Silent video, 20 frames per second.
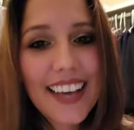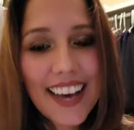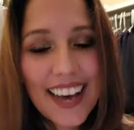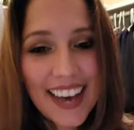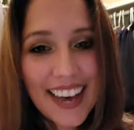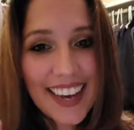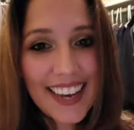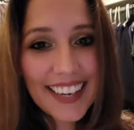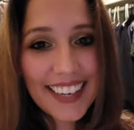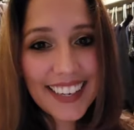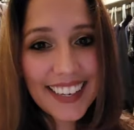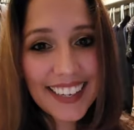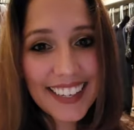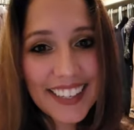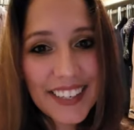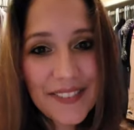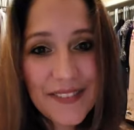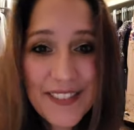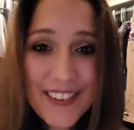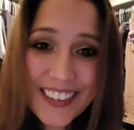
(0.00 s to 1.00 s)
Hi,
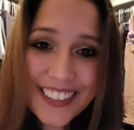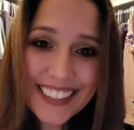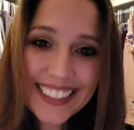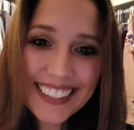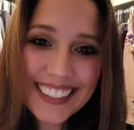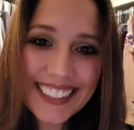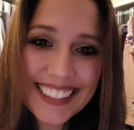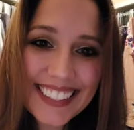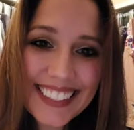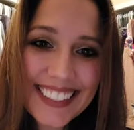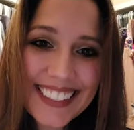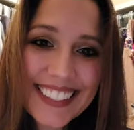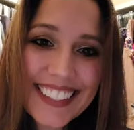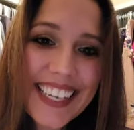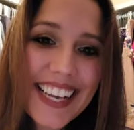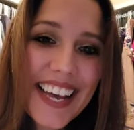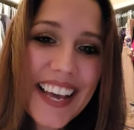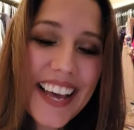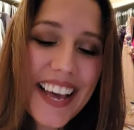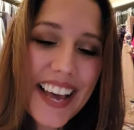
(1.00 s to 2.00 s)
good morning.
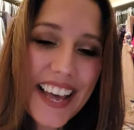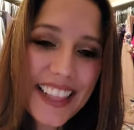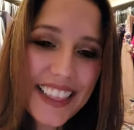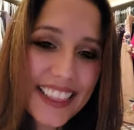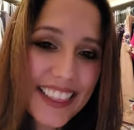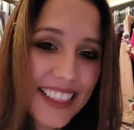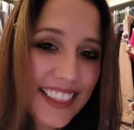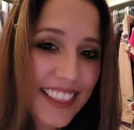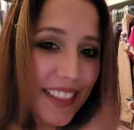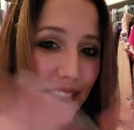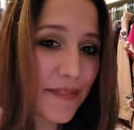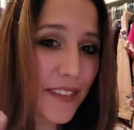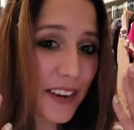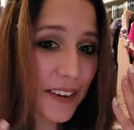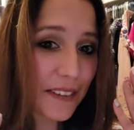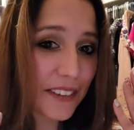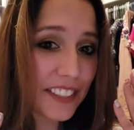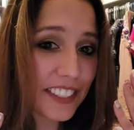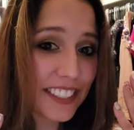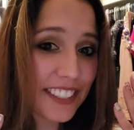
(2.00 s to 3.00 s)
My
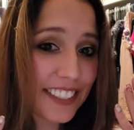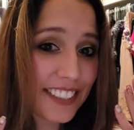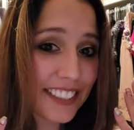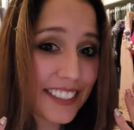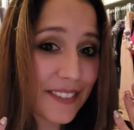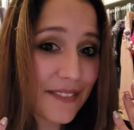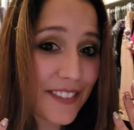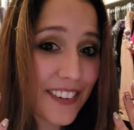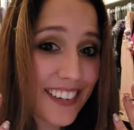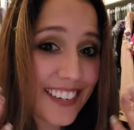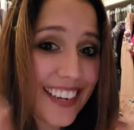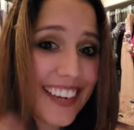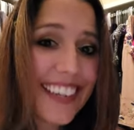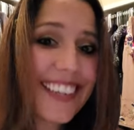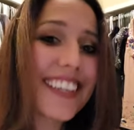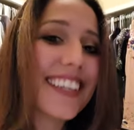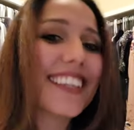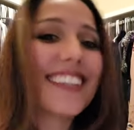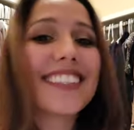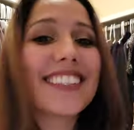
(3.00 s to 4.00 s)
name is Janelle
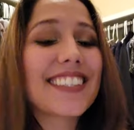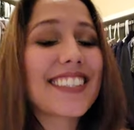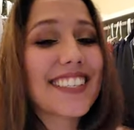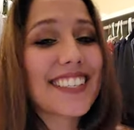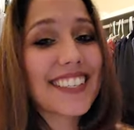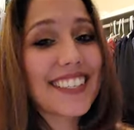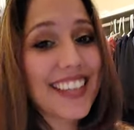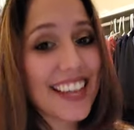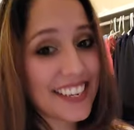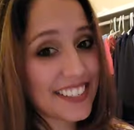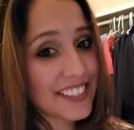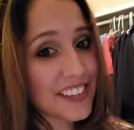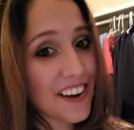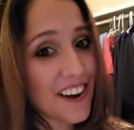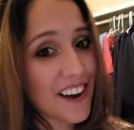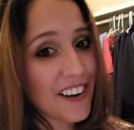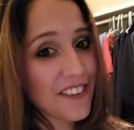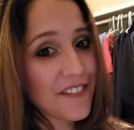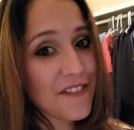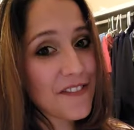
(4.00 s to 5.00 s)
Zamora and this is Scent
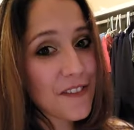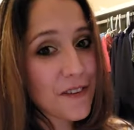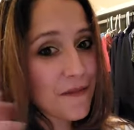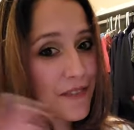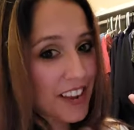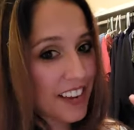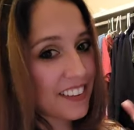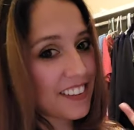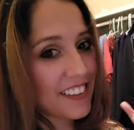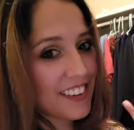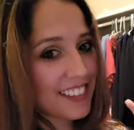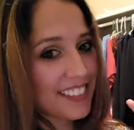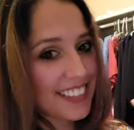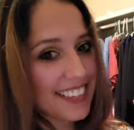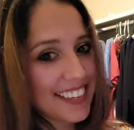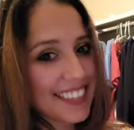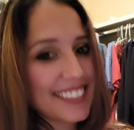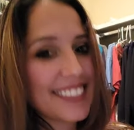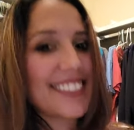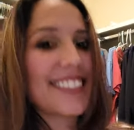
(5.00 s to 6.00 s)
Talk from my
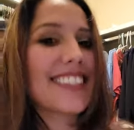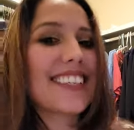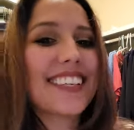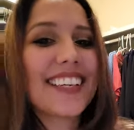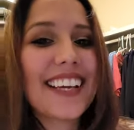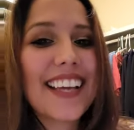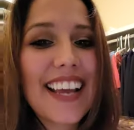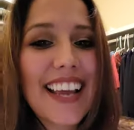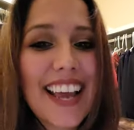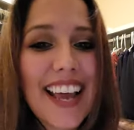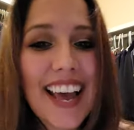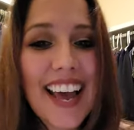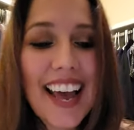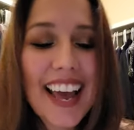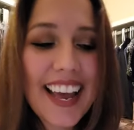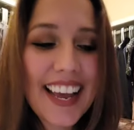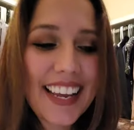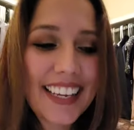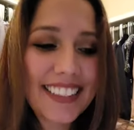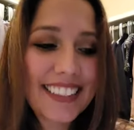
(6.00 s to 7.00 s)
closet.
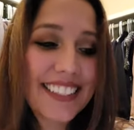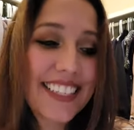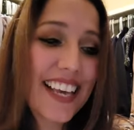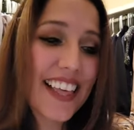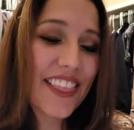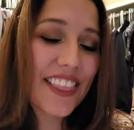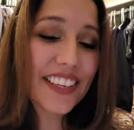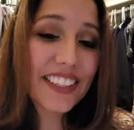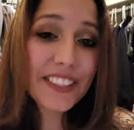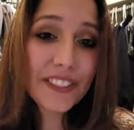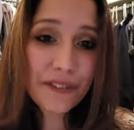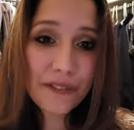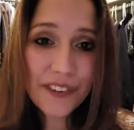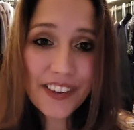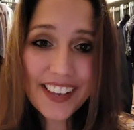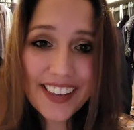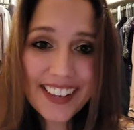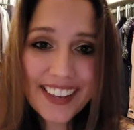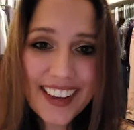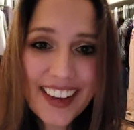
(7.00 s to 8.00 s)
And this
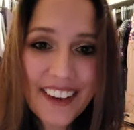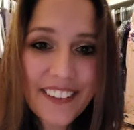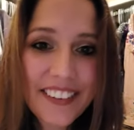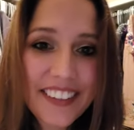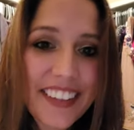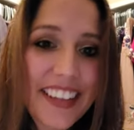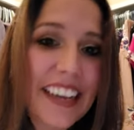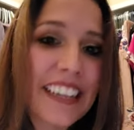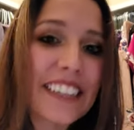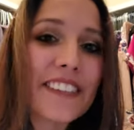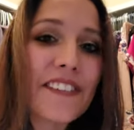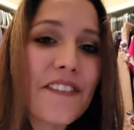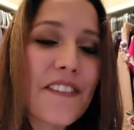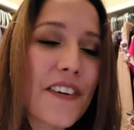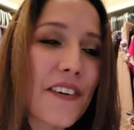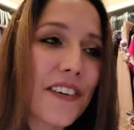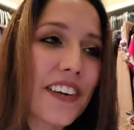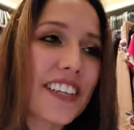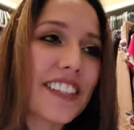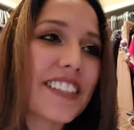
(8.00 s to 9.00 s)
week I would like to
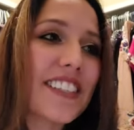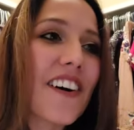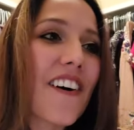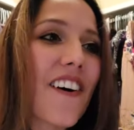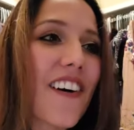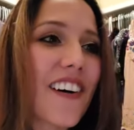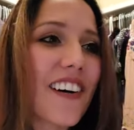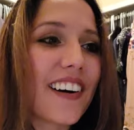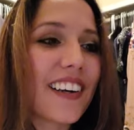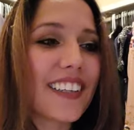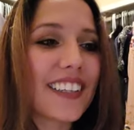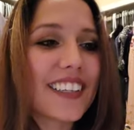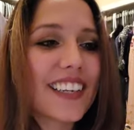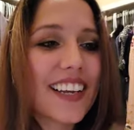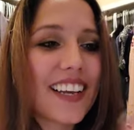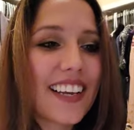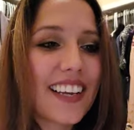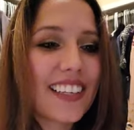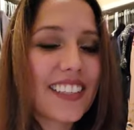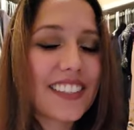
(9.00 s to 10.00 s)
focus on
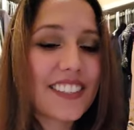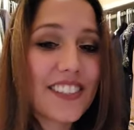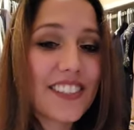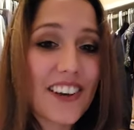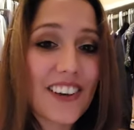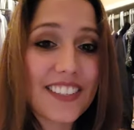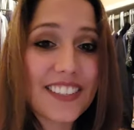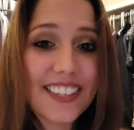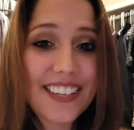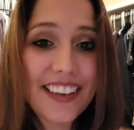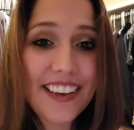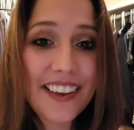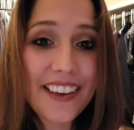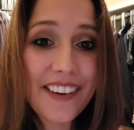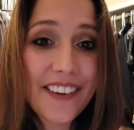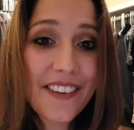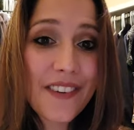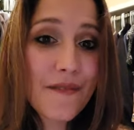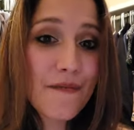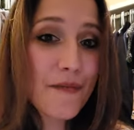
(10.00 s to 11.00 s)

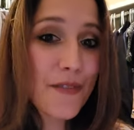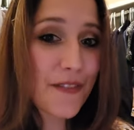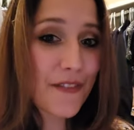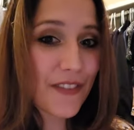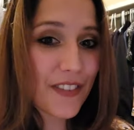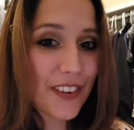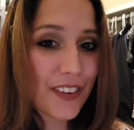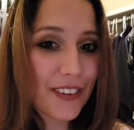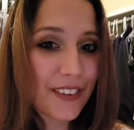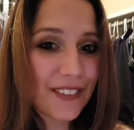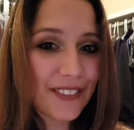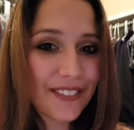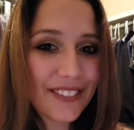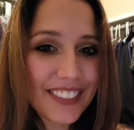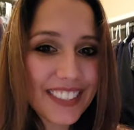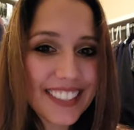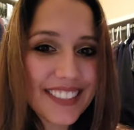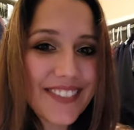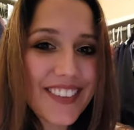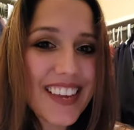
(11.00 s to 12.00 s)
Dossier
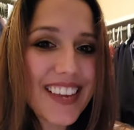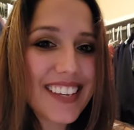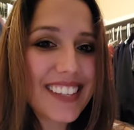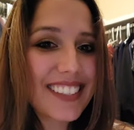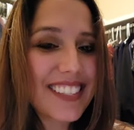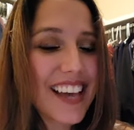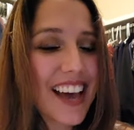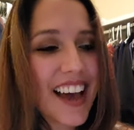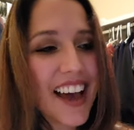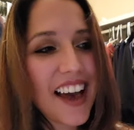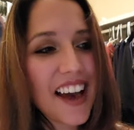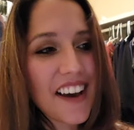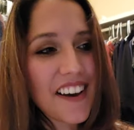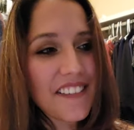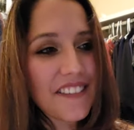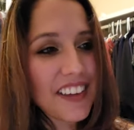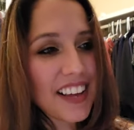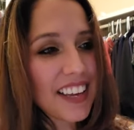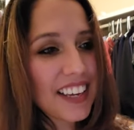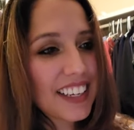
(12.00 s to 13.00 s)
perfumes because I
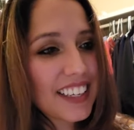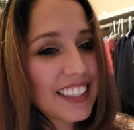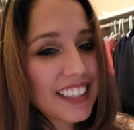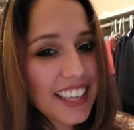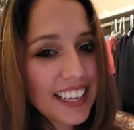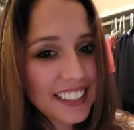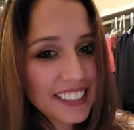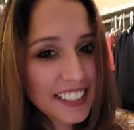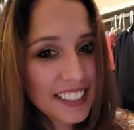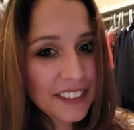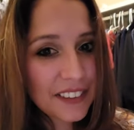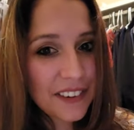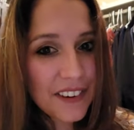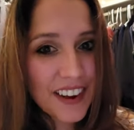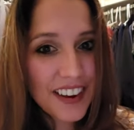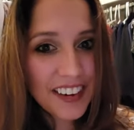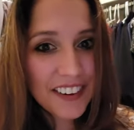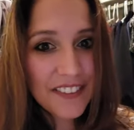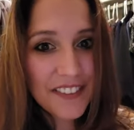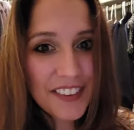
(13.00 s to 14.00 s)
have collected
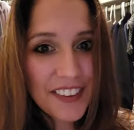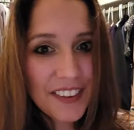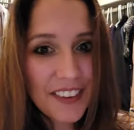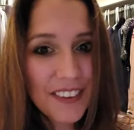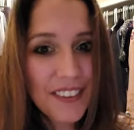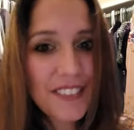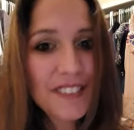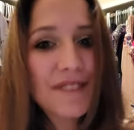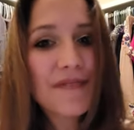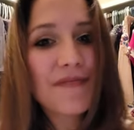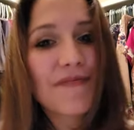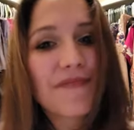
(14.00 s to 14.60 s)
quite a few.